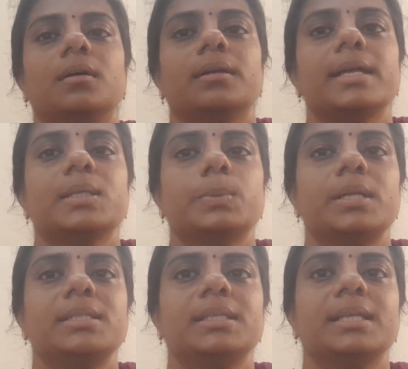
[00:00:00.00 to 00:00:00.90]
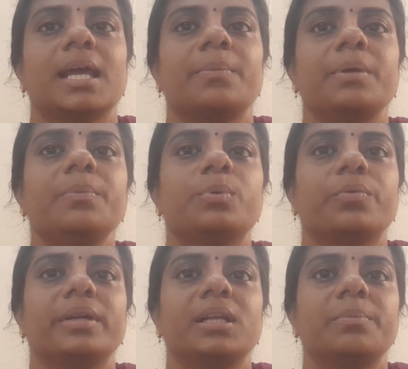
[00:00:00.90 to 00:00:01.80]
Next one is it can be
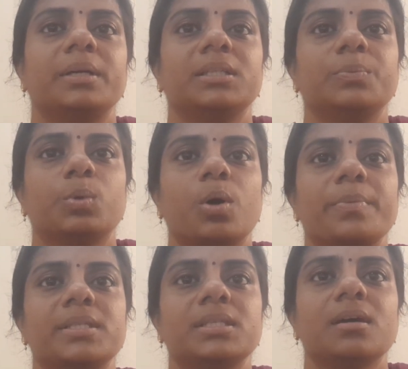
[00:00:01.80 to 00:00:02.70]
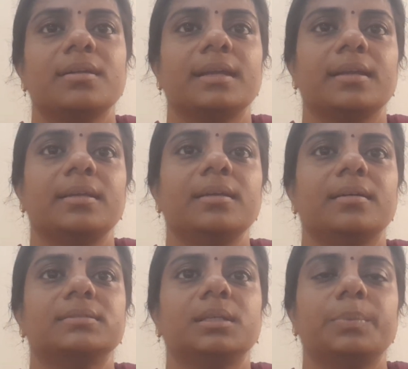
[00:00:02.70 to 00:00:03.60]
provided by the promisee or any
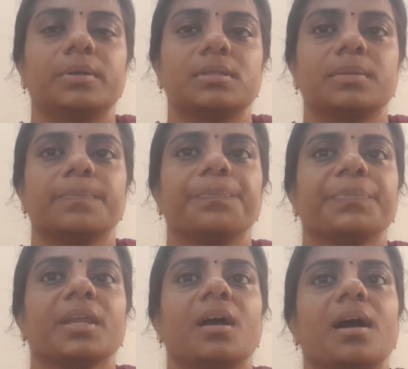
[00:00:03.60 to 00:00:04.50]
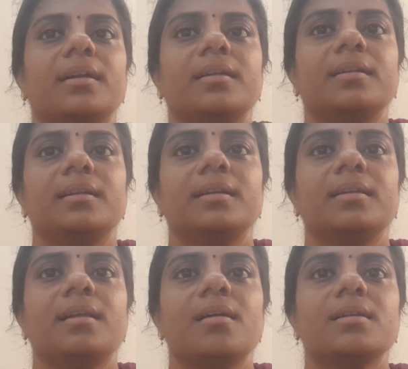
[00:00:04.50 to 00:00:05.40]
other person. Under
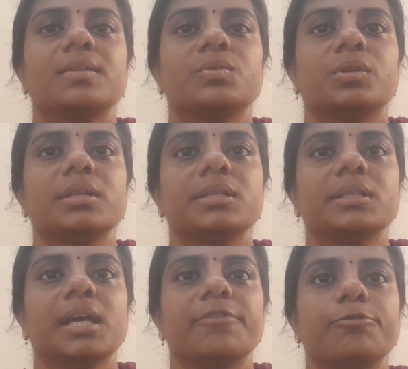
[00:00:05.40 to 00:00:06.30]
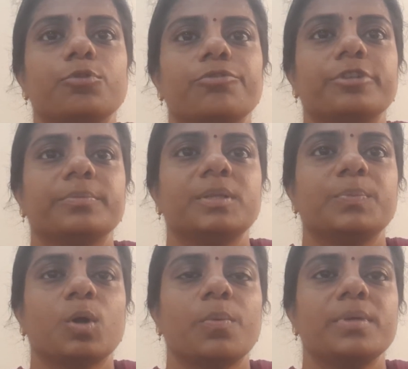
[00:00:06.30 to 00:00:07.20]
Indian law, consideration can flow from the
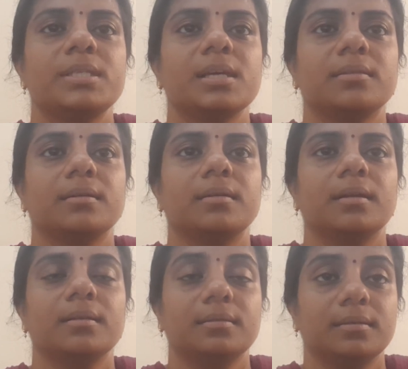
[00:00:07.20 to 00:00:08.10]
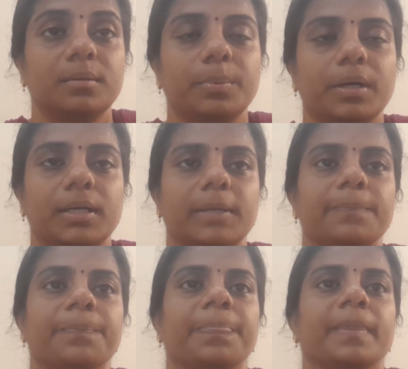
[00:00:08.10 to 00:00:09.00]
promisee or a third
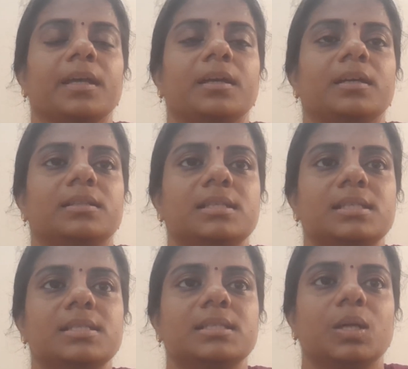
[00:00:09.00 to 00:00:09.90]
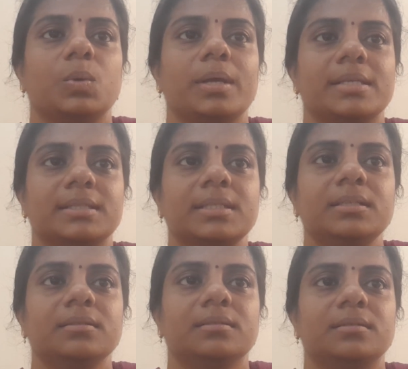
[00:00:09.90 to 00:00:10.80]
party. This is known as
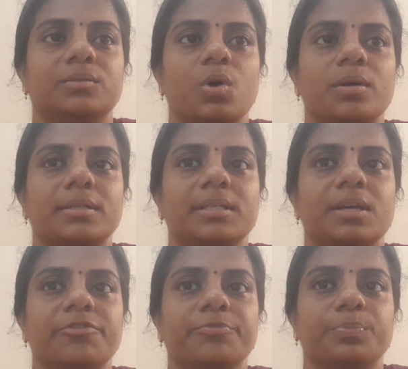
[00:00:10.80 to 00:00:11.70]
the doctrine of